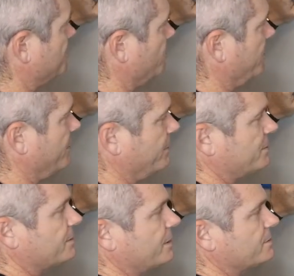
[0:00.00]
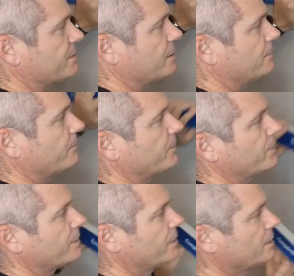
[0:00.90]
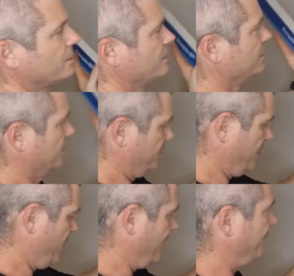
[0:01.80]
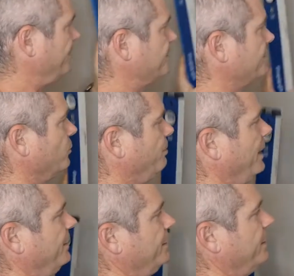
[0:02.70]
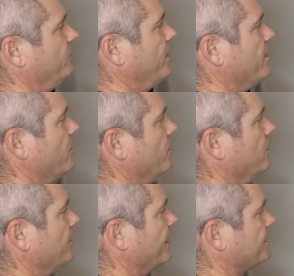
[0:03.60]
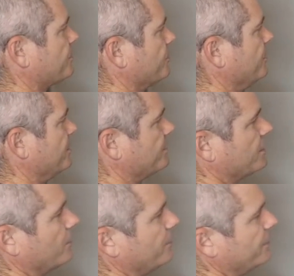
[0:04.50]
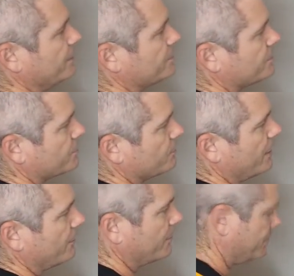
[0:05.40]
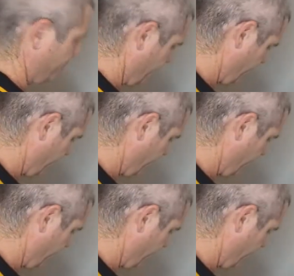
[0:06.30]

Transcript: up where our studs are. So now we have this little pattern here. We know that our screw needs to go in these 2 areas.